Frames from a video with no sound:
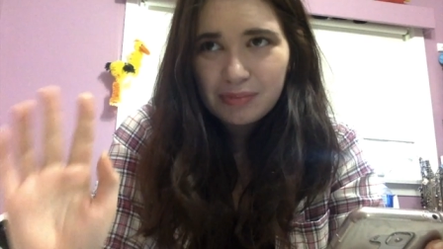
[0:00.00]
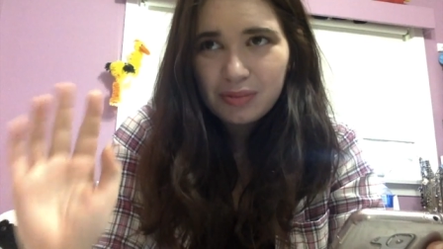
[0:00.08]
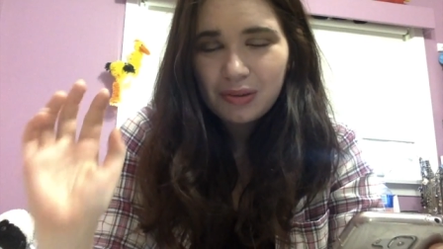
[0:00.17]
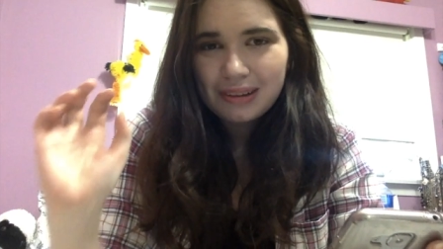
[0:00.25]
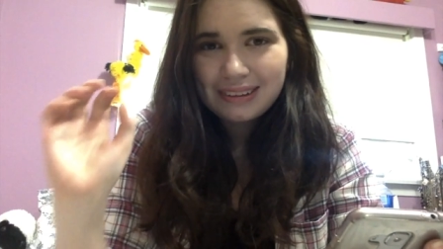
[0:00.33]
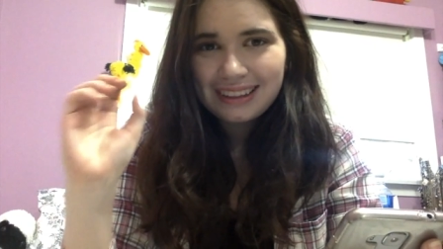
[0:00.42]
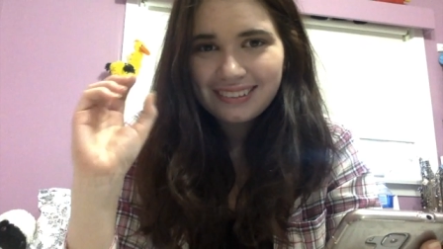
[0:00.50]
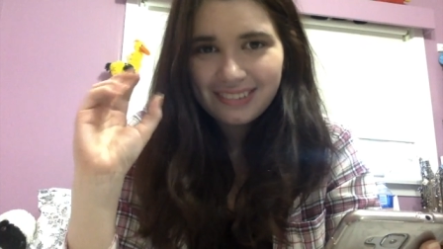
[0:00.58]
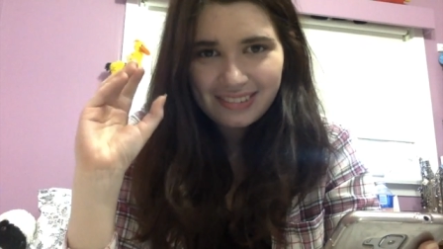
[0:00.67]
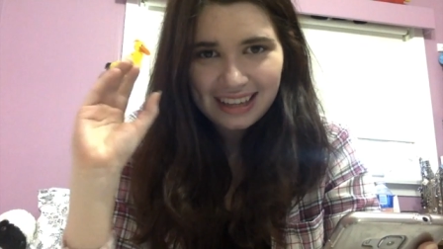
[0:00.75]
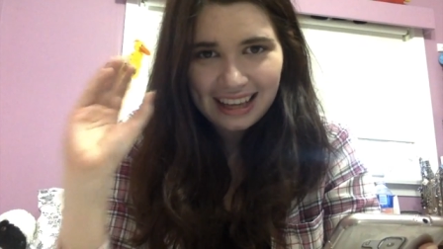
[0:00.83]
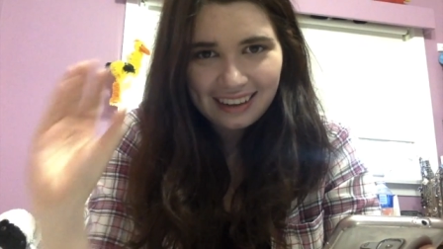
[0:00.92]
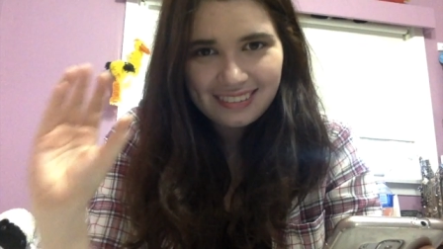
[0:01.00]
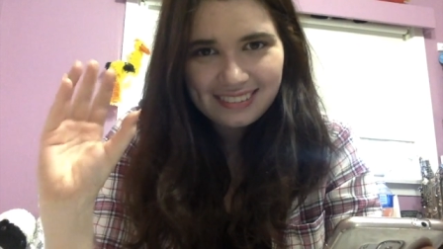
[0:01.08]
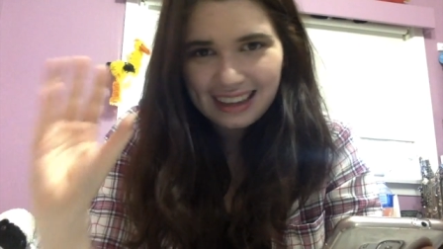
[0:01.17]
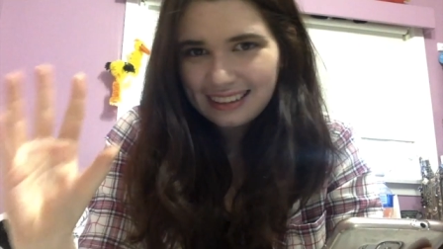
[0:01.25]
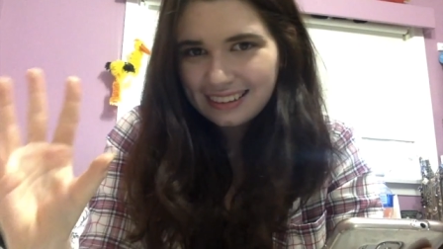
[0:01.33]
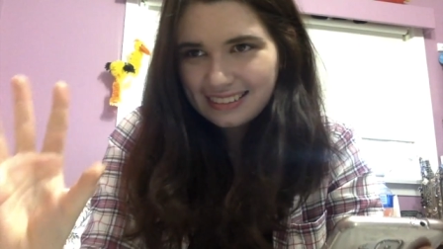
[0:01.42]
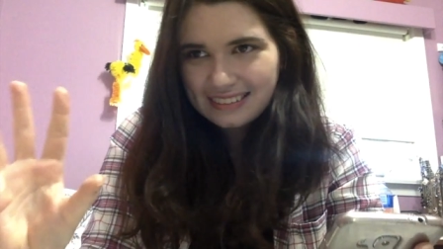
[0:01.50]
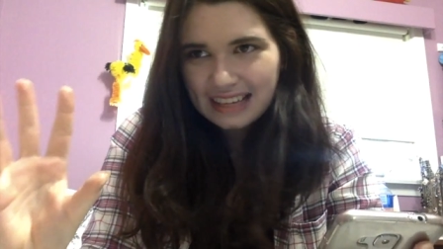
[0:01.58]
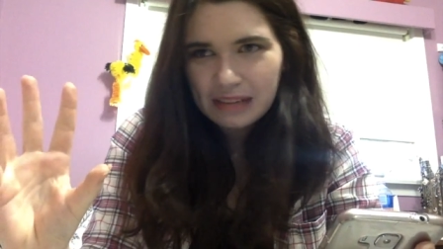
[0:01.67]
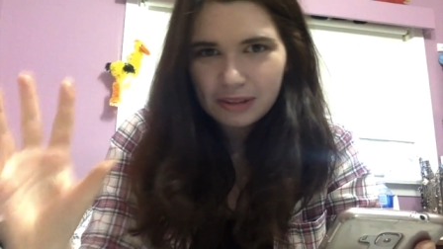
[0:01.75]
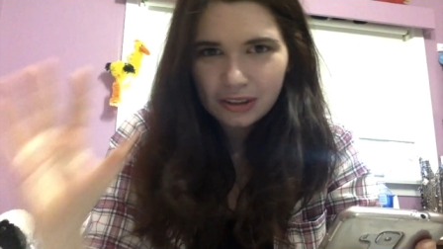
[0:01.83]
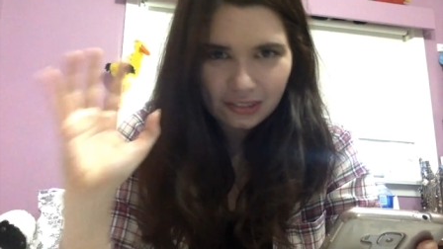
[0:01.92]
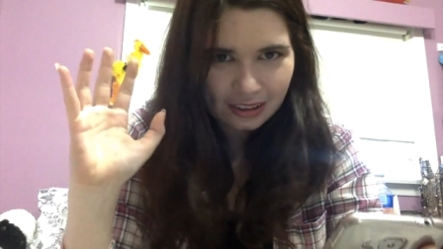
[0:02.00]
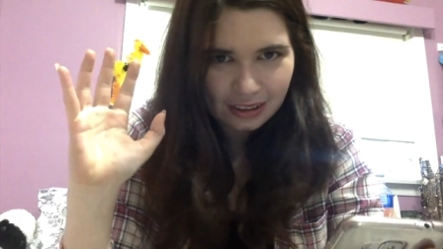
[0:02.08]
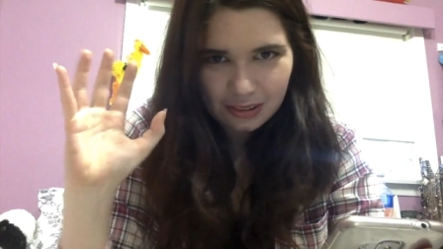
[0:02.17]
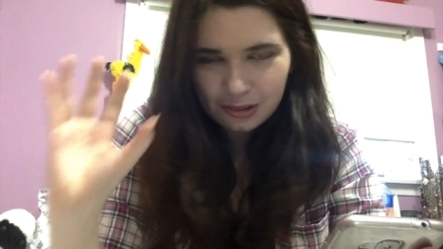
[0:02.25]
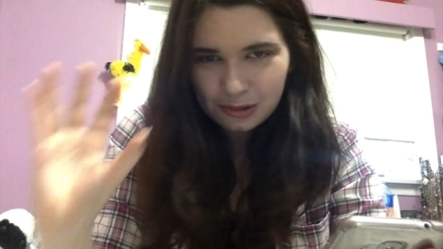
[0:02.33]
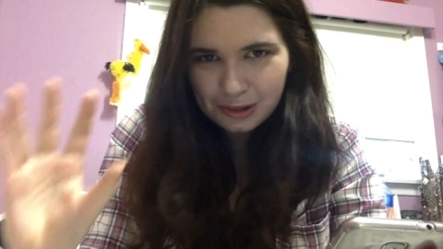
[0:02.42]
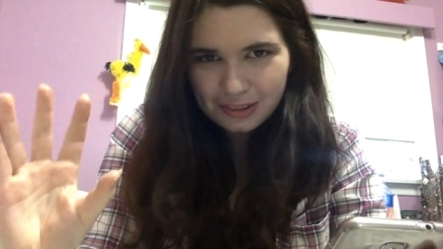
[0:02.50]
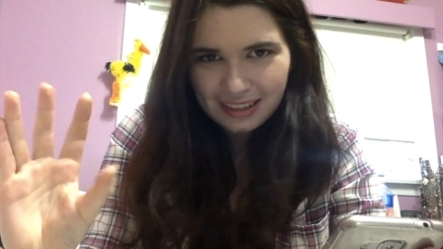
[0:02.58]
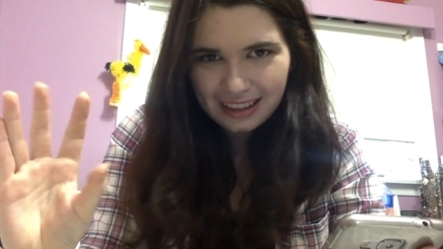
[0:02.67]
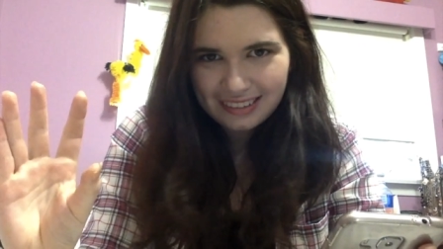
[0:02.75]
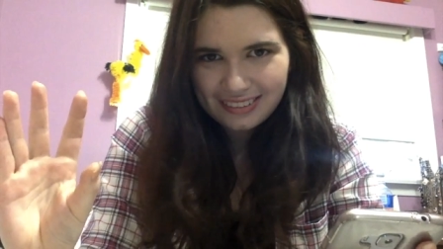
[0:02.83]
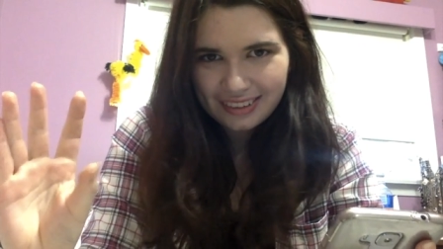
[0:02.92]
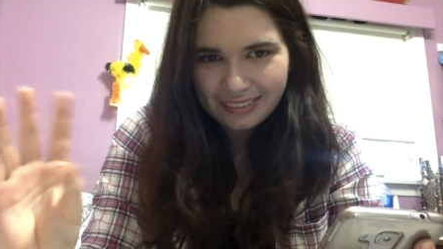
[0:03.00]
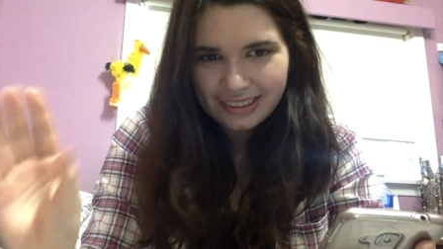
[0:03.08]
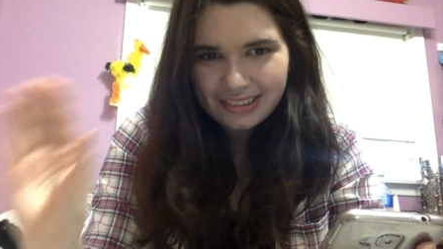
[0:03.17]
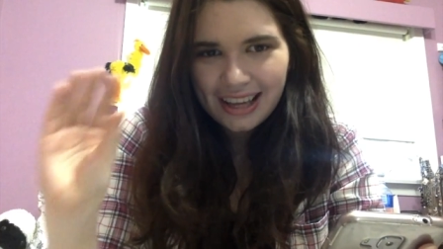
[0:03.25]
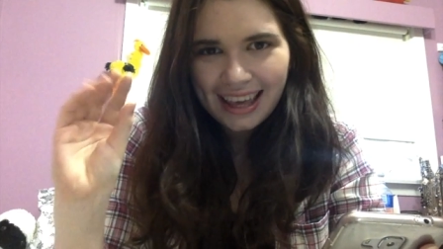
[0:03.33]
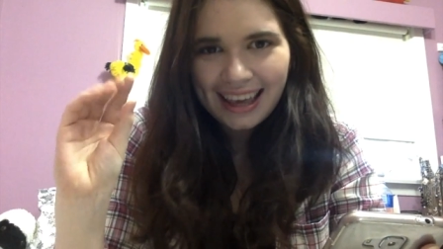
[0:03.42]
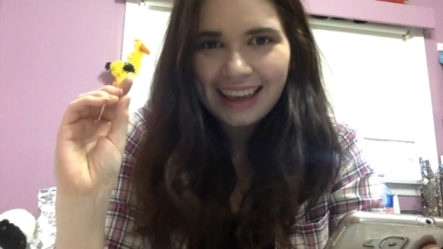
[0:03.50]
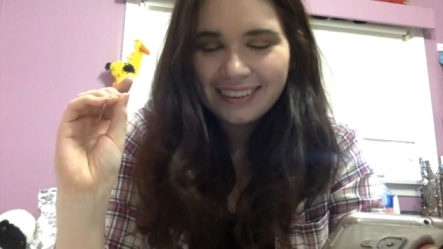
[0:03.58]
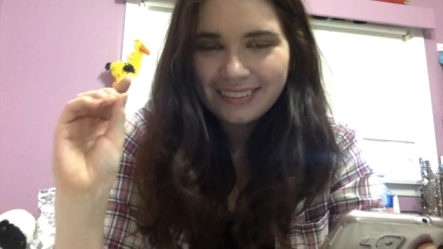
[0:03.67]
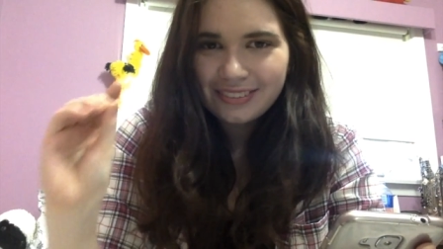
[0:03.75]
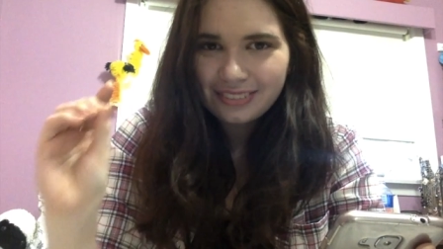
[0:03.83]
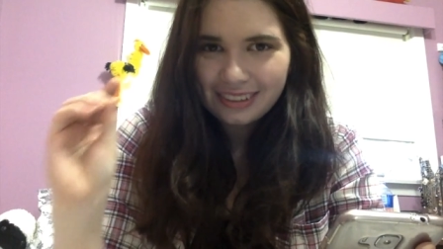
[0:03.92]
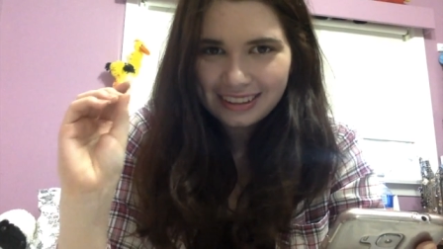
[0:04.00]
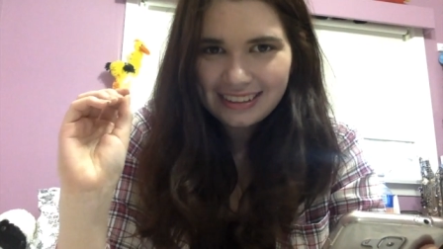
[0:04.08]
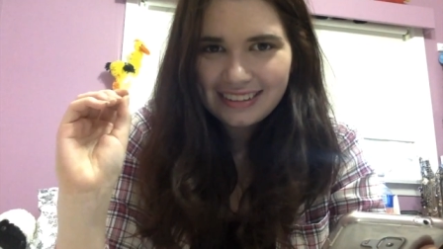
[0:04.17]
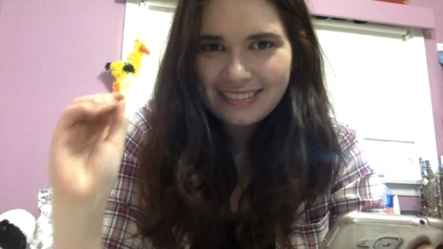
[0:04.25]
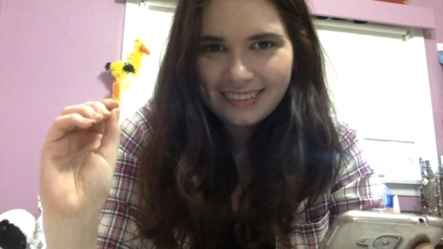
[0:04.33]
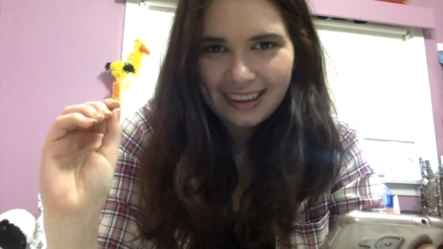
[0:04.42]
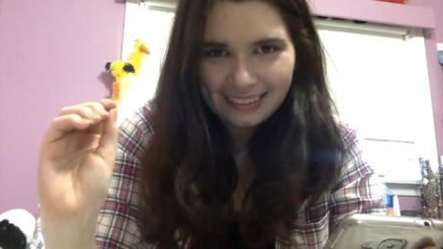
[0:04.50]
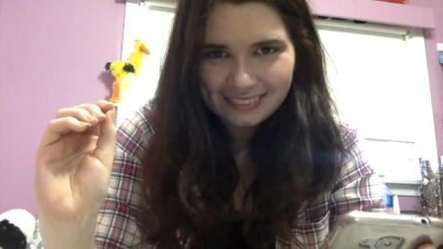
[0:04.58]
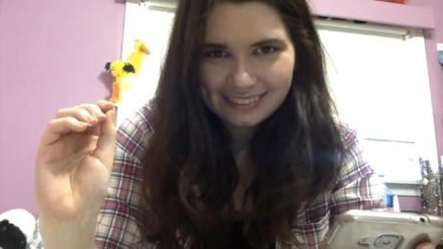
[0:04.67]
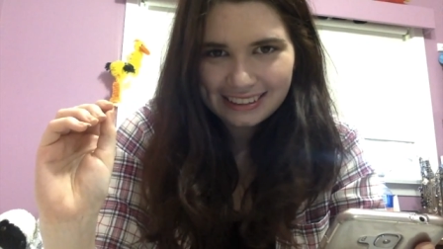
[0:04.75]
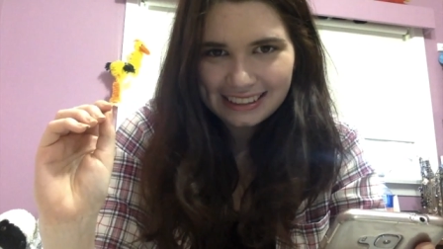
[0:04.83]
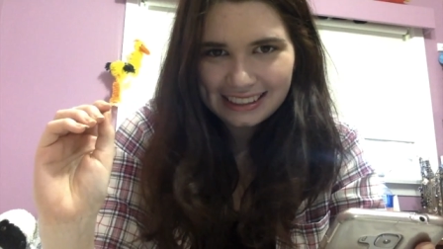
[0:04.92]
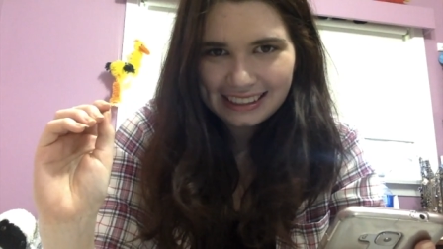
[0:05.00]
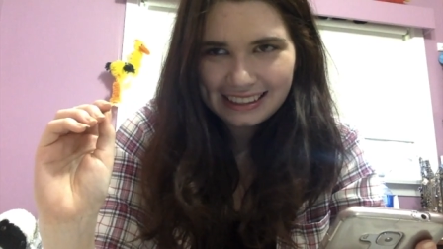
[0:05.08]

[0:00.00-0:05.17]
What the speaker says: but when like there's an egg salad sandwich or like a tuna salad sandwich and there's freaking celery in it.